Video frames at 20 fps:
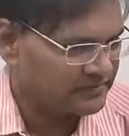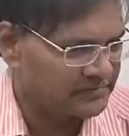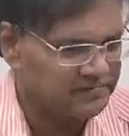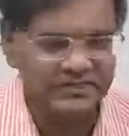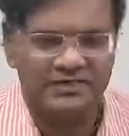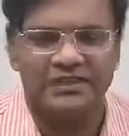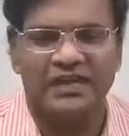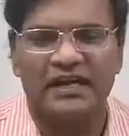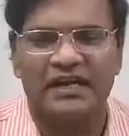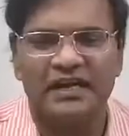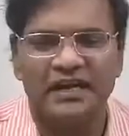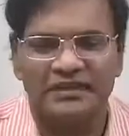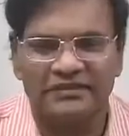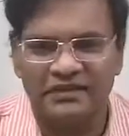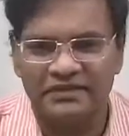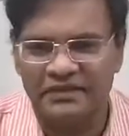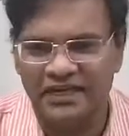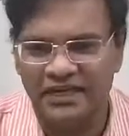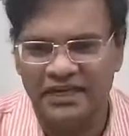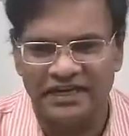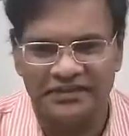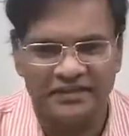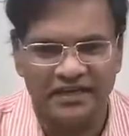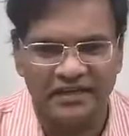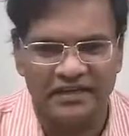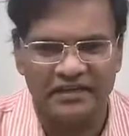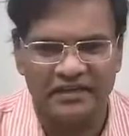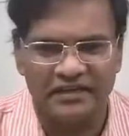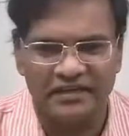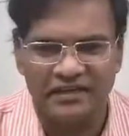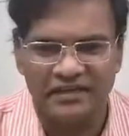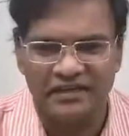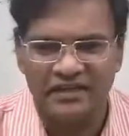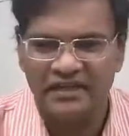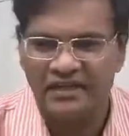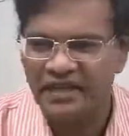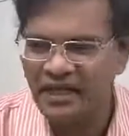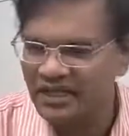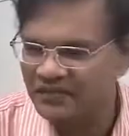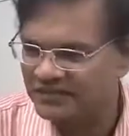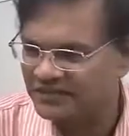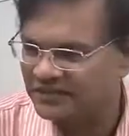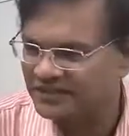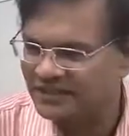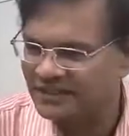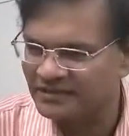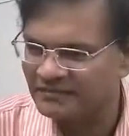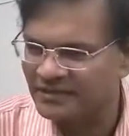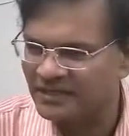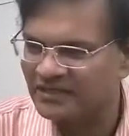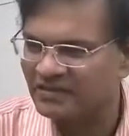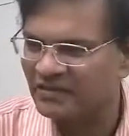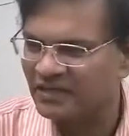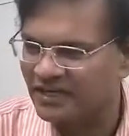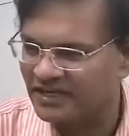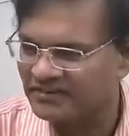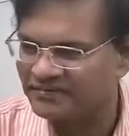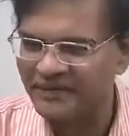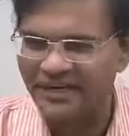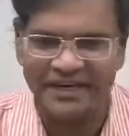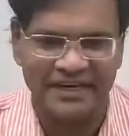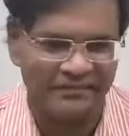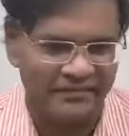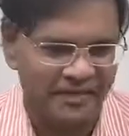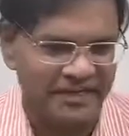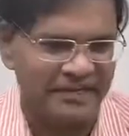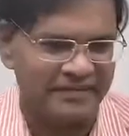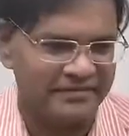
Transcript: Suddenly, it was realized that it was nothing but Congress party money.